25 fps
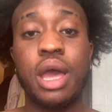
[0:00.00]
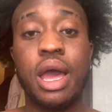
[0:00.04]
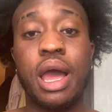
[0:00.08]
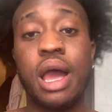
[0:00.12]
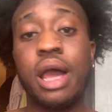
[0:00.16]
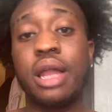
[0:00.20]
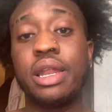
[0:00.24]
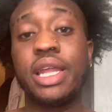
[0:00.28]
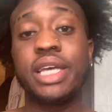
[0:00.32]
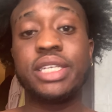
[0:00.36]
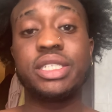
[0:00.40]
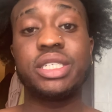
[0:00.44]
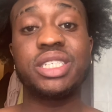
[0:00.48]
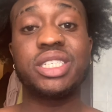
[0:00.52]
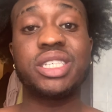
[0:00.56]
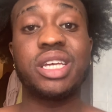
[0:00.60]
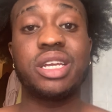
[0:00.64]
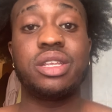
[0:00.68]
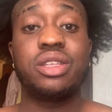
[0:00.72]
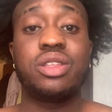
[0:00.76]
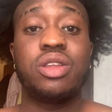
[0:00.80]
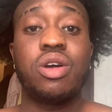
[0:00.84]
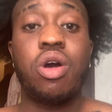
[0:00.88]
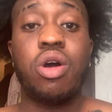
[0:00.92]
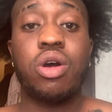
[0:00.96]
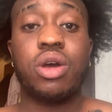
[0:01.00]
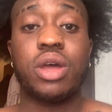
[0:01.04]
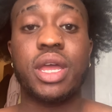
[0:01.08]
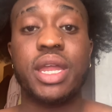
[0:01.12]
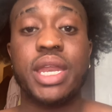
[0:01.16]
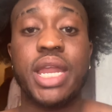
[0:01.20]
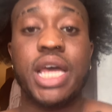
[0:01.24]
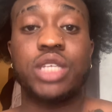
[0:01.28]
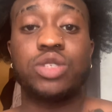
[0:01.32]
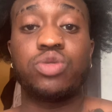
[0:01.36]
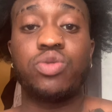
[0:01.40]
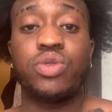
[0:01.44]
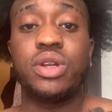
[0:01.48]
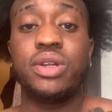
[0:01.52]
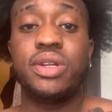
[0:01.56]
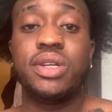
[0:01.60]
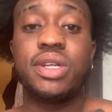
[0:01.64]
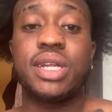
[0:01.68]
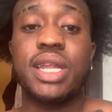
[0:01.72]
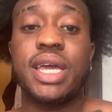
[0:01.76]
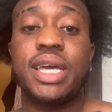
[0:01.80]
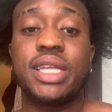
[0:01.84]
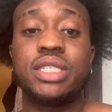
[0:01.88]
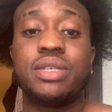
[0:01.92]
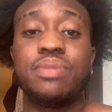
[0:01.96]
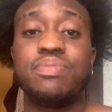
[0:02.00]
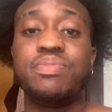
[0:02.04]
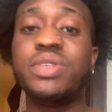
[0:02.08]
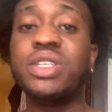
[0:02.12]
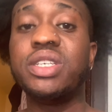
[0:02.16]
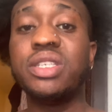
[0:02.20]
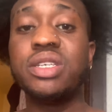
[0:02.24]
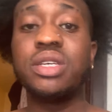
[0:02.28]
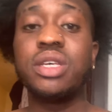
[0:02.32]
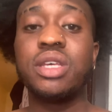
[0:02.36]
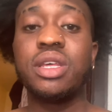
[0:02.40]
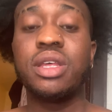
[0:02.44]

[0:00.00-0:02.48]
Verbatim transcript: Unless it's a duck, and that's what it looked like to me.